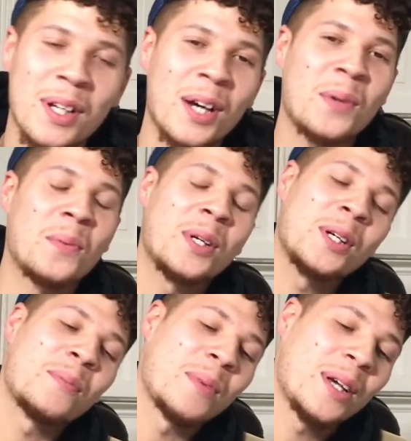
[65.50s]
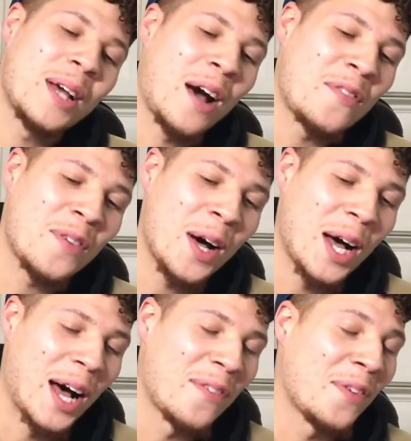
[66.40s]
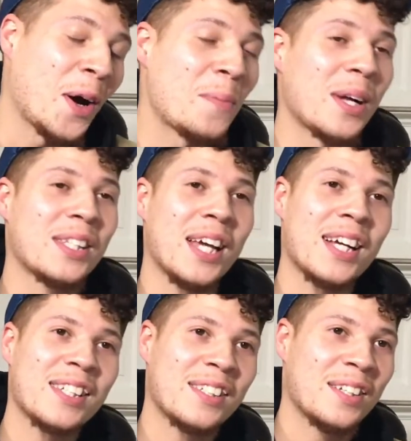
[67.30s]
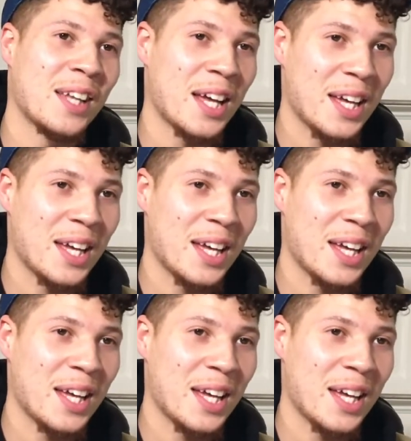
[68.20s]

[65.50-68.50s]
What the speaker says: kind of weird, man. I filed my taxes today.